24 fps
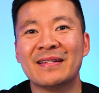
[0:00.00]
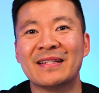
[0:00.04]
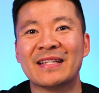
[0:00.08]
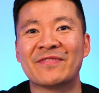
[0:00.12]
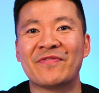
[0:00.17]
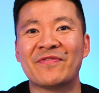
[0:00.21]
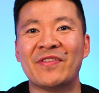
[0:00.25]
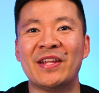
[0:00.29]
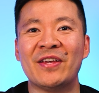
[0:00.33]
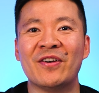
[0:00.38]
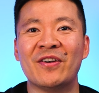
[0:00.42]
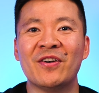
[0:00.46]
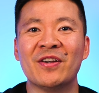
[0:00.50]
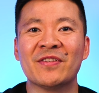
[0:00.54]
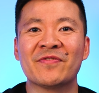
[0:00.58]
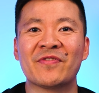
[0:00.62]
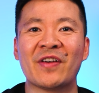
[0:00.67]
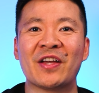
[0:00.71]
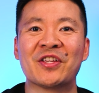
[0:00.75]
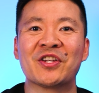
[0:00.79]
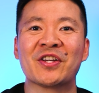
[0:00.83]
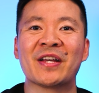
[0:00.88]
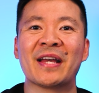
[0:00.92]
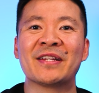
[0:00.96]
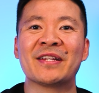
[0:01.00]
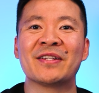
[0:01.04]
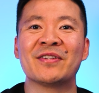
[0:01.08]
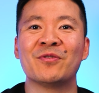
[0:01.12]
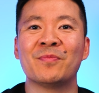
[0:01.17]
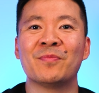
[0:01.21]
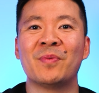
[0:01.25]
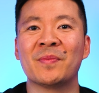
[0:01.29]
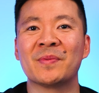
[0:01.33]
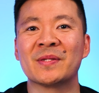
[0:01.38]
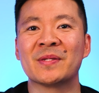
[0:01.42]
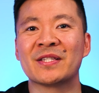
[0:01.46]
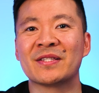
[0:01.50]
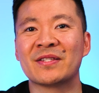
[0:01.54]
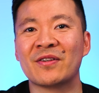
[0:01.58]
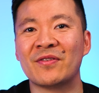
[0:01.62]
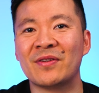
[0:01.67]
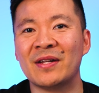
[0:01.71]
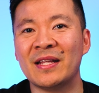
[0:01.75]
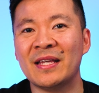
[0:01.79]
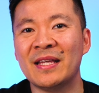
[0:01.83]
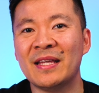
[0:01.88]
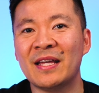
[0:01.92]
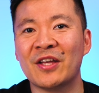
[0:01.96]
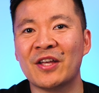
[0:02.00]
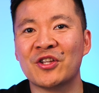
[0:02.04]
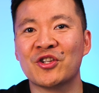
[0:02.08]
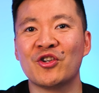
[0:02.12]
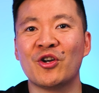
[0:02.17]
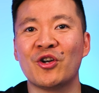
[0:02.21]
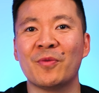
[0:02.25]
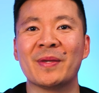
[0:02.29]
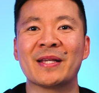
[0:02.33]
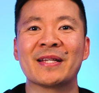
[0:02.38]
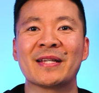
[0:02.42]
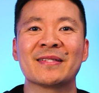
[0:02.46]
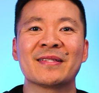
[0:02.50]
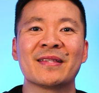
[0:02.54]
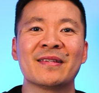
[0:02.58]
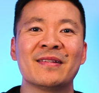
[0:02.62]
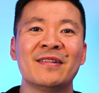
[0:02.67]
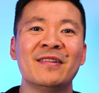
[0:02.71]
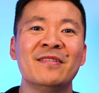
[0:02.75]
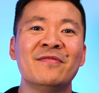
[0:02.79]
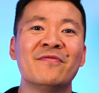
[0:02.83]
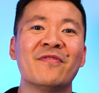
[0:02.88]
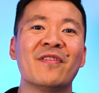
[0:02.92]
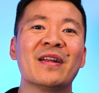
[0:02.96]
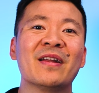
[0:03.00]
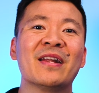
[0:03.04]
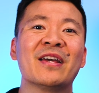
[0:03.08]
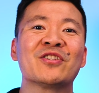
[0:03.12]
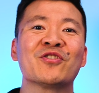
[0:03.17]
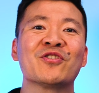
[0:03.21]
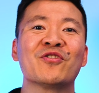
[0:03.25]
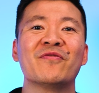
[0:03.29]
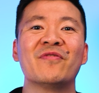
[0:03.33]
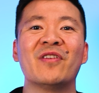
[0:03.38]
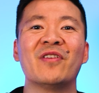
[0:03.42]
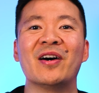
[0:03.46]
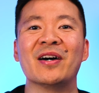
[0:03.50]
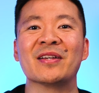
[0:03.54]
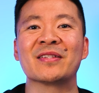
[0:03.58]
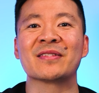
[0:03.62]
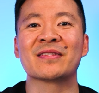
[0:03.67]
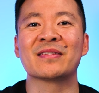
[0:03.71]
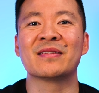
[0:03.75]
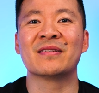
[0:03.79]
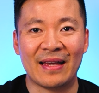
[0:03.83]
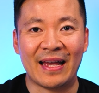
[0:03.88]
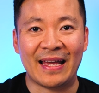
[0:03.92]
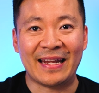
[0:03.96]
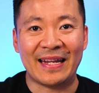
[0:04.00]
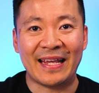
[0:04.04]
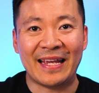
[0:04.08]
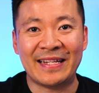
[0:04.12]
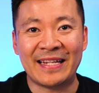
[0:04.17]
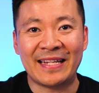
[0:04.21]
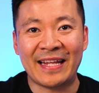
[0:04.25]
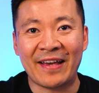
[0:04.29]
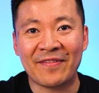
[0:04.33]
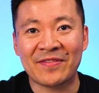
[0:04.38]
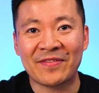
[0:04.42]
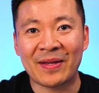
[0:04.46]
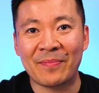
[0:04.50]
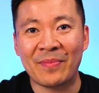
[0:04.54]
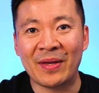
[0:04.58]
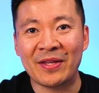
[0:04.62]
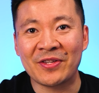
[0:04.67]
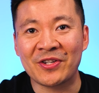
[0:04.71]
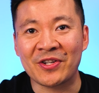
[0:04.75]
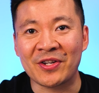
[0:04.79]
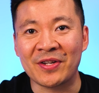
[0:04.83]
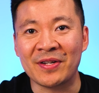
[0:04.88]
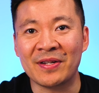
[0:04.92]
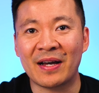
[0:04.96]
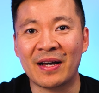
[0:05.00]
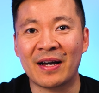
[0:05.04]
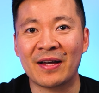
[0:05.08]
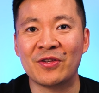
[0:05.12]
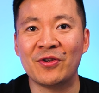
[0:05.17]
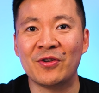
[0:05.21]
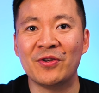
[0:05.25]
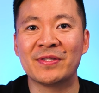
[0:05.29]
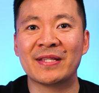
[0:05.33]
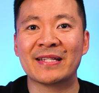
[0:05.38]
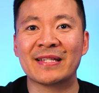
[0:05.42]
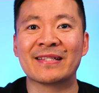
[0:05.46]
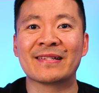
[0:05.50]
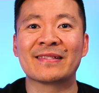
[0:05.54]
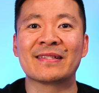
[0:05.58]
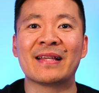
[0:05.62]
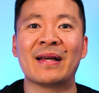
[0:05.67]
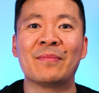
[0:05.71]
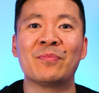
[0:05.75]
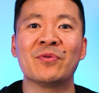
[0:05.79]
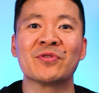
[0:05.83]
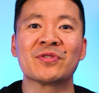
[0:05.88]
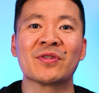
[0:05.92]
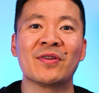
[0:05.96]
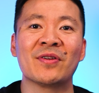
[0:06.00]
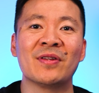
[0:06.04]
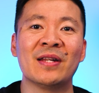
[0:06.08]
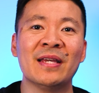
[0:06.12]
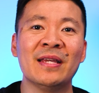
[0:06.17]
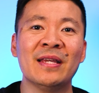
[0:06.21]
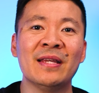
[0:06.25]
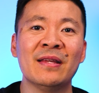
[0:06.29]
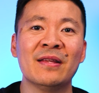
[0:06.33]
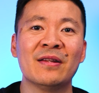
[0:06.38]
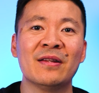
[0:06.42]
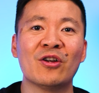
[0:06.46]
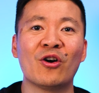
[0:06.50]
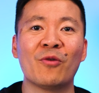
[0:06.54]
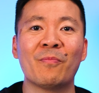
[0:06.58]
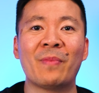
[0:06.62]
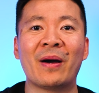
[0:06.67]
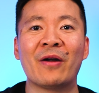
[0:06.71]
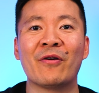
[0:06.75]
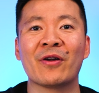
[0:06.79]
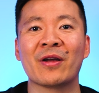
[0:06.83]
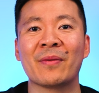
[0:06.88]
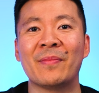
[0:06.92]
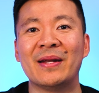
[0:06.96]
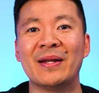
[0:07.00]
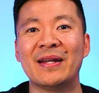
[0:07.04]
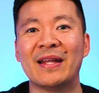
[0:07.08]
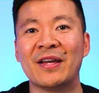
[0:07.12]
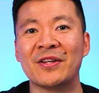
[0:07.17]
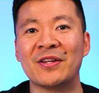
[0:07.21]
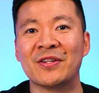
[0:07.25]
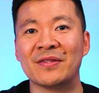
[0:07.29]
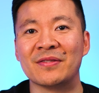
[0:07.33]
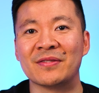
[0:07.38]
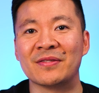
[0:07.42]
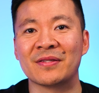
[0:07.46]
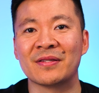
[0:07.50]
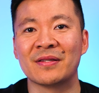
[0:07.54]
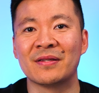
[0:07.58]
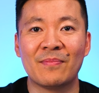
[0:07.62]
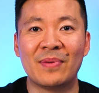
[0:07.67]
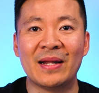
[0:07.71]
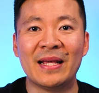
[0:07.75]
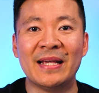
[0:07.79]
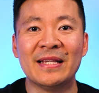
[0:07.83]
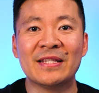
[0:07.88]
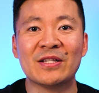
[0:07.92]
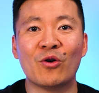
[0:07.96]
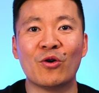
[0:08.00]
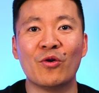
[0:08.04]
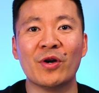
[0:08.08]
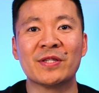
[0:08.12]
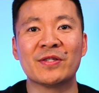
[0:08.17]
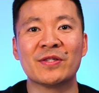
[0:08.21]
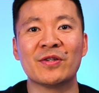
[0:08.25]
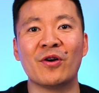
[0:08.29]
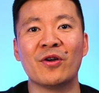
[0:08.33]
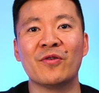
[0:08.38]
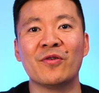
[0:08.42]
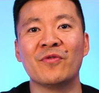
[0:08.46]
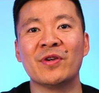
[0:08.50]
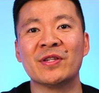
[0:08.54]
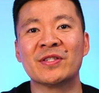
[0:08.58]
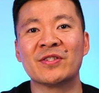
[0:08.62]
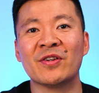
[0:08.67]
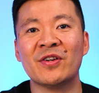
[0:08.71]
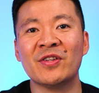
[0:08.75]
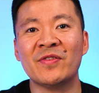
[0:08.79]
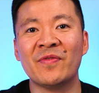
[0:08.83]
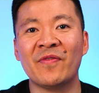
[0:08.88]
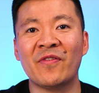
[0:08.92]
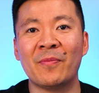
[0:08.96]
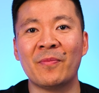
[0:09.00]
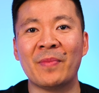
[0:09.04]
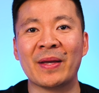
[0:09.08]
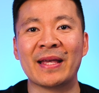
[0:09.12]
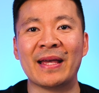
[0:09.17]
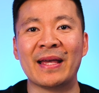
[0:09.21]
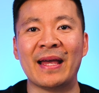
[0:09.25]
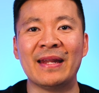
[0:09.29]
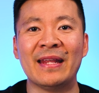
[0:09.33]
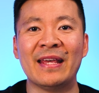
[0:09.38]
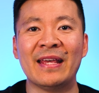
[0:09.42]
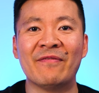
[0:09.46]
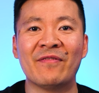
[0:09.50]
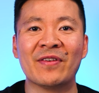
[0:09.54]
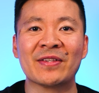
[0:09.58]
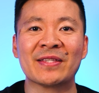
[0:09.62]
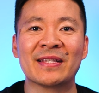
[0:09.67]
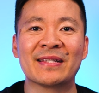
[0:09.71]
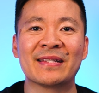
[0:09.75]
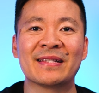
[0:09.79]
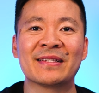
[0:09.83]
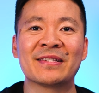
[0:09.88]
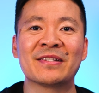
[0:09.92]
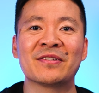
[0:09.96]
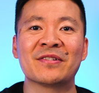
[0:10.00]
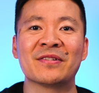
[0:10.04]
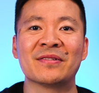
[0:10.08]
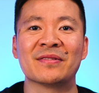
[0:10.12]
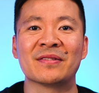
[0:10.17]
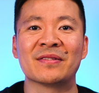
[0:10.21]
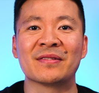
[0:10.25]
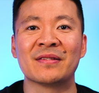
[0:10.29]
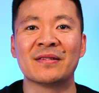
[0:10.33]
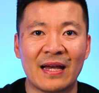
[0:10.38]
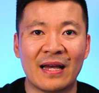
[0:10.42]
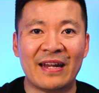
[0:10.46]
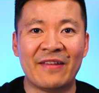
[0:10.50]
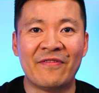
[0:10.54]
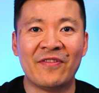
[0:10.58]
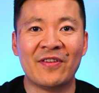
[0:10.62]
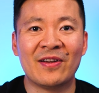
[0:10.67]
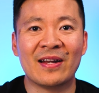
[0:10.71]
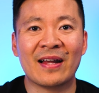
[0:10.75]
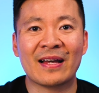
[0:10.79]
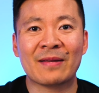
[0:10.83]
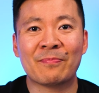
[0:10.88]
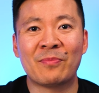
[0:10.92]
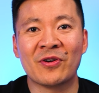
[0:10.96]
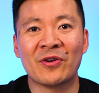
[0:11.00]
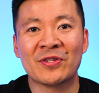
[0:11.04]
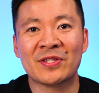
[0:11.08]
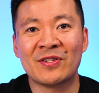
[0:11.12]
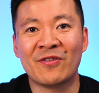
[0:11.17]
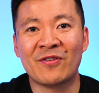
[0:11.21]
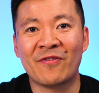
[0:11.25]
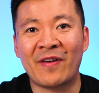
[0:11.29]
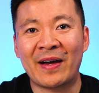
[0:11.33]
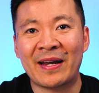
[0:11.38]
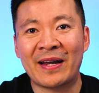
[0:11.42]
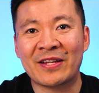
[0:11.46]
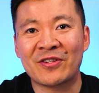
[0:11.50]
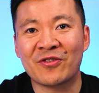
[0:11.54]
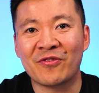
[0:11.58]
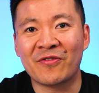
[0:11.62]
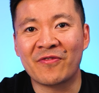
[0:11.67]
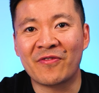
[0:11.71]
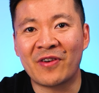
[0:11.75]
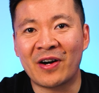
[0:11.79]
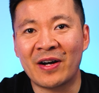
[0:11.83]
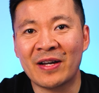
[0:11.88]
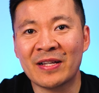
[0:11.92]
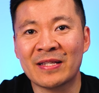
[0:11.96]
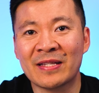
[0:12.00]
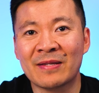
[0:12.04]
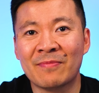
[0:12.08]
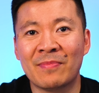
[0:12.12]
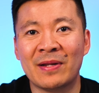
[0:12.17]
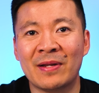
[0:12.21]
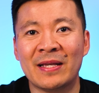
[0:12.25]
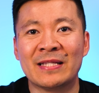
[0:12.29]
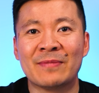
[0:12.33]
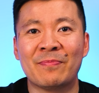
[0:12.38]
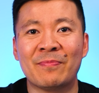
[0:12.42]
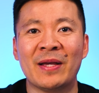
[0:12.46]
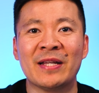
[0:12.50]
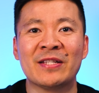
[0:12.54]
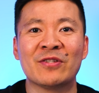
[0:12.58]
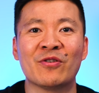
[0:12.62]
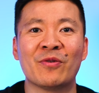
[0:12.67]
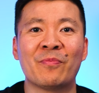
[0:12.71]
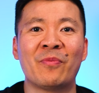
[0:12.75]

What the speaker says: this video is for educational purposes only and should not be considered financial advice. Any ETFs I mention are used as examples only, not by recommendations. Please always do your own research before making any investing decisions. And if you'd like personal financial advice, please speak to a